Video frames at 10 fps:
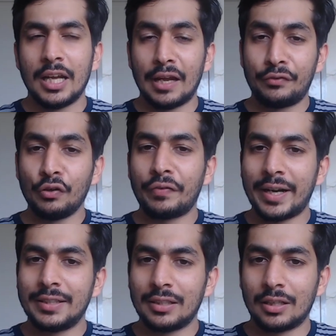If you
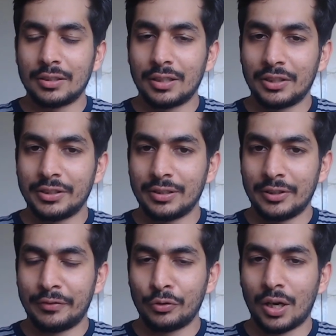find the
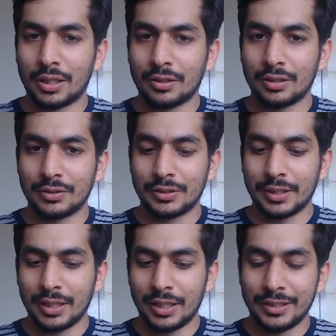review articles
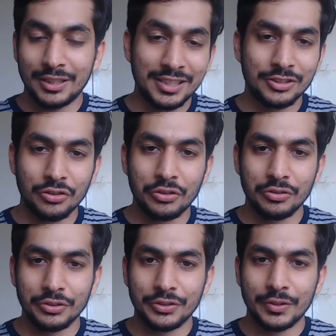in these
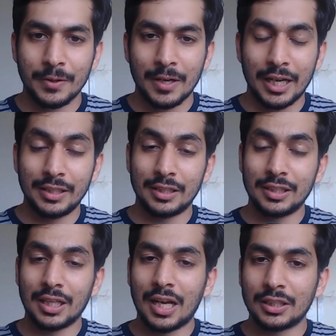journals
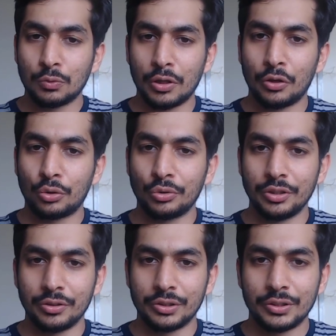in the last 1 or 2
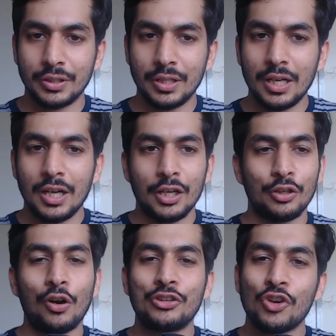years,
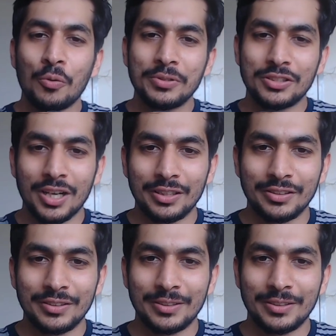your job is done.